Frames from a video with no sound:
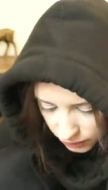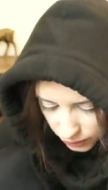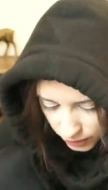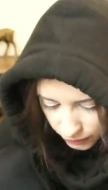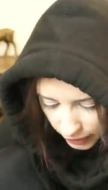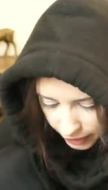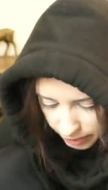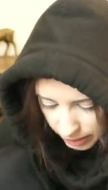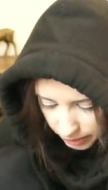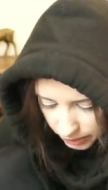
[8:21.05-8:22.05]
You give other
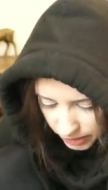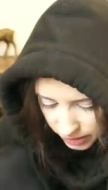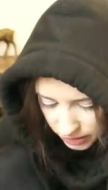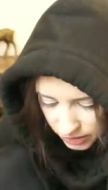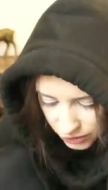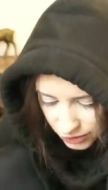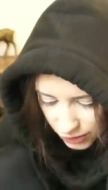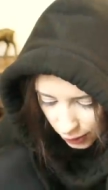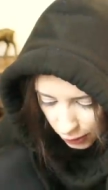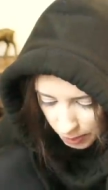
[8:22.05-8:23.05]
people with the conditions
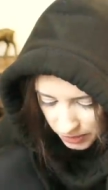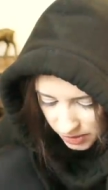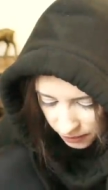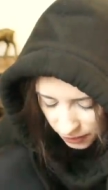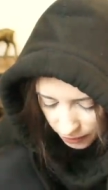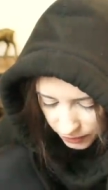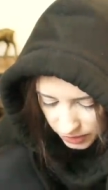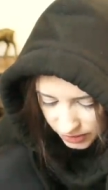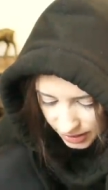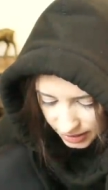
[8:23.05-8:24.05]
hope and
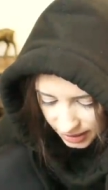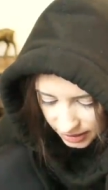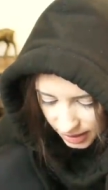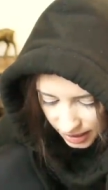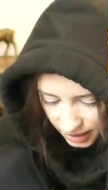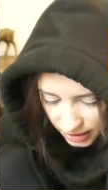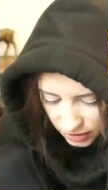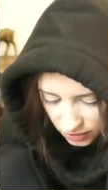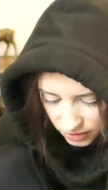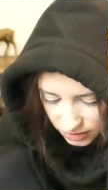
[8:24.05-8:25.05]
self-confidence they need. You
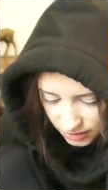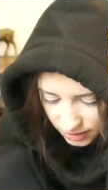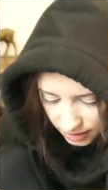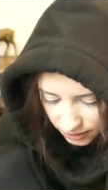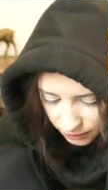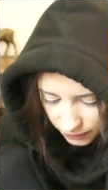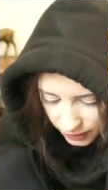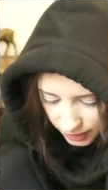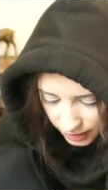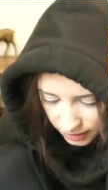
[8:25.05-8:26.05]
don't need to let
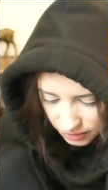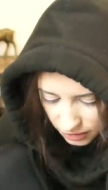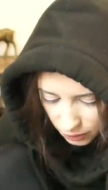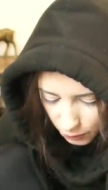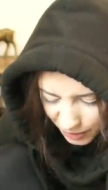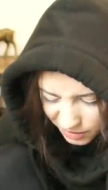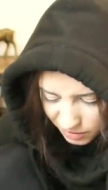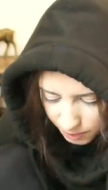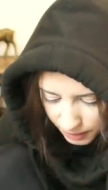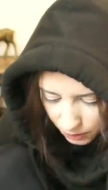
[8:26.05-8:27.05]
fear get to you when you
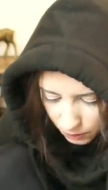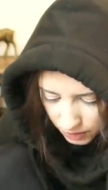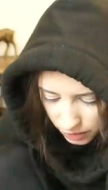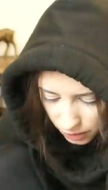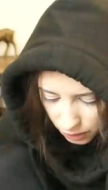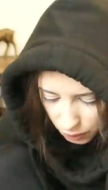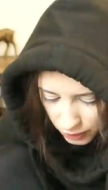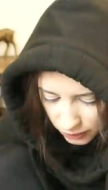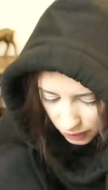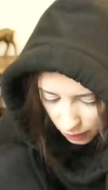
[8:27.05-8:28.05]
speak with the
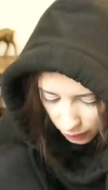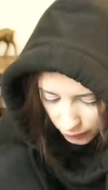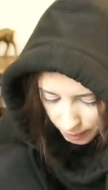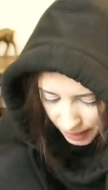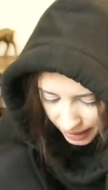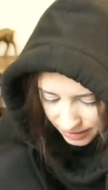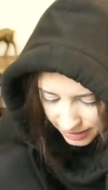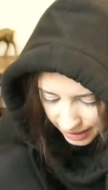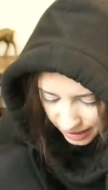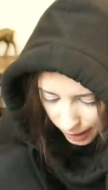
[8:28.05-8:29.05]
risk of a bad
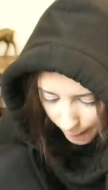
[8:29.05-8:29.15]
tick.